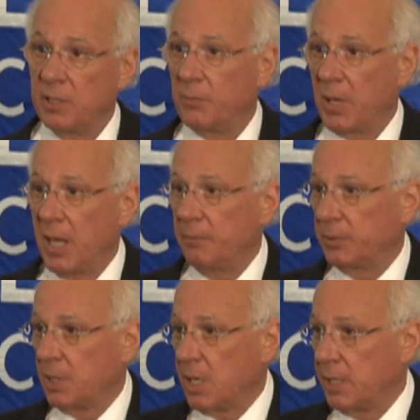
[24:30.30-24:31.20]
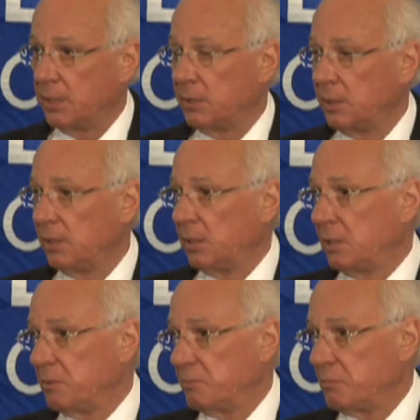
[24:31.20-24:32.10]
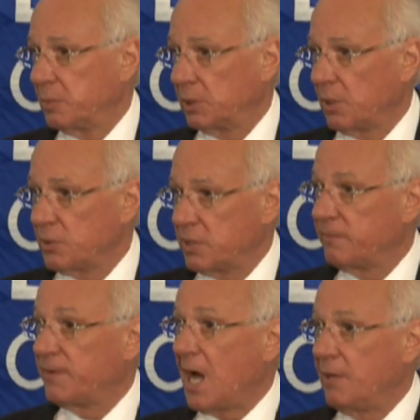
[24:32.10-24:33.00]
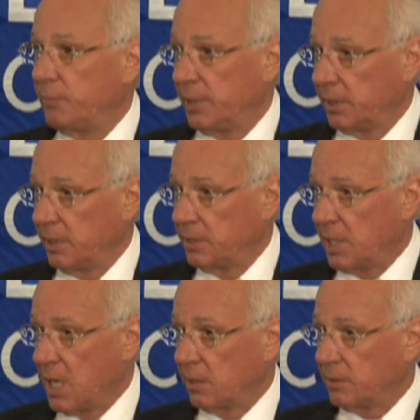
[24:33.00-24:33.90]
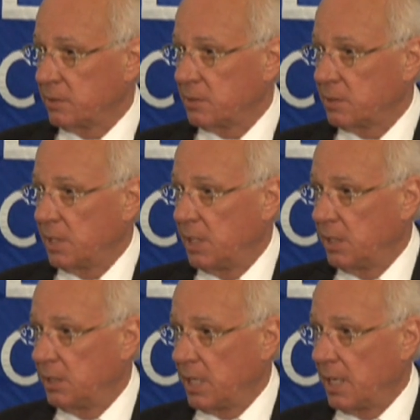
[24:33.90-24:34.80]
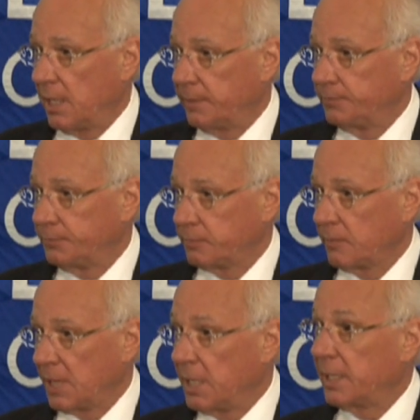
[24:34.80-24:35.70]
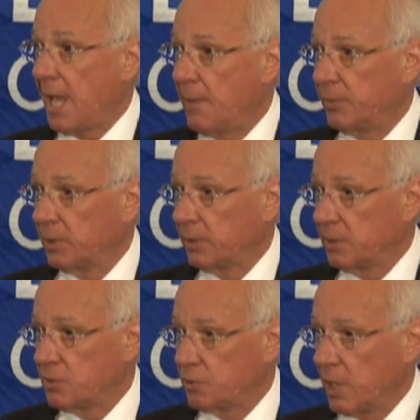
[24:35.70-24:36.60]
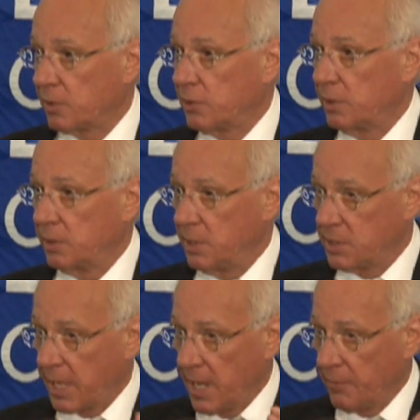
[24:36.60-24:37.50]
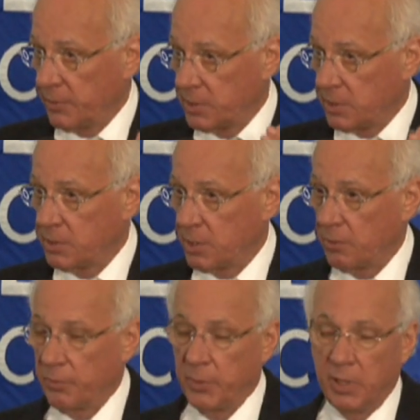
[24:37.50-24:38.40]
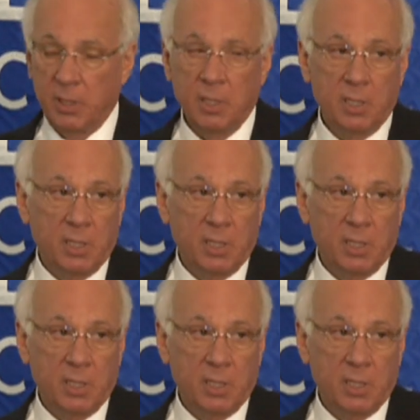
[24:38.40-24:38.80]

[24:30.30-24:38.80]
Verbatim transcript: in the pipeline close to $5 billion in, um, in capital construction. And this campus is going to be